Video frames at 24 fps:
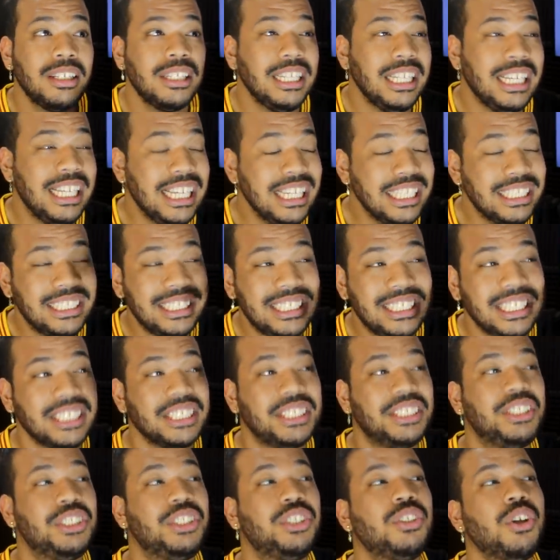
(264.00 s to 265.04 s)
he's
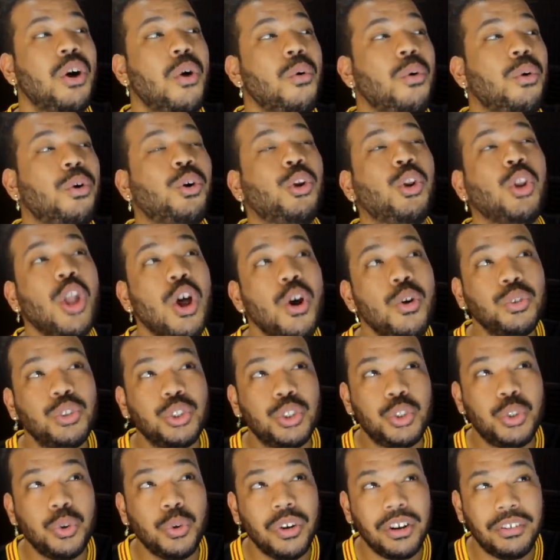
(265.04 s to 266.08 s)
just so
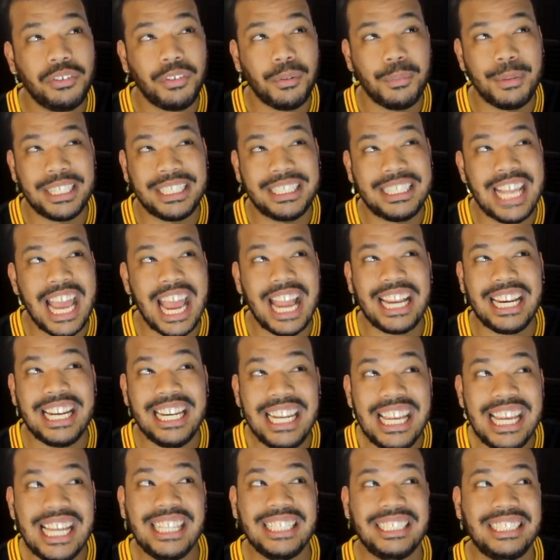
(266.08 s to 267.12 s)
close to it from a
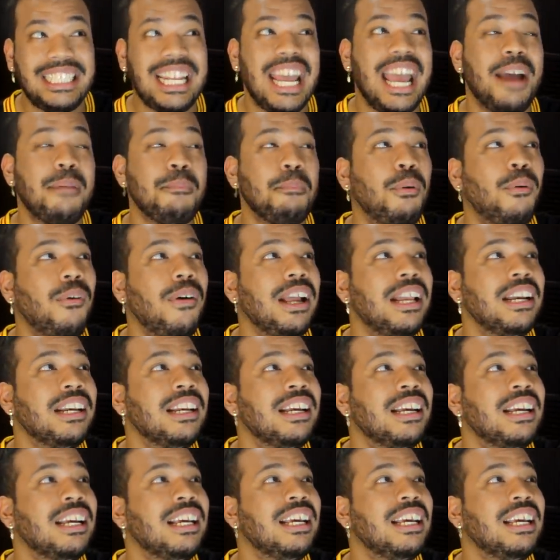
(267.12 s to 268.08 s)
technique standpoint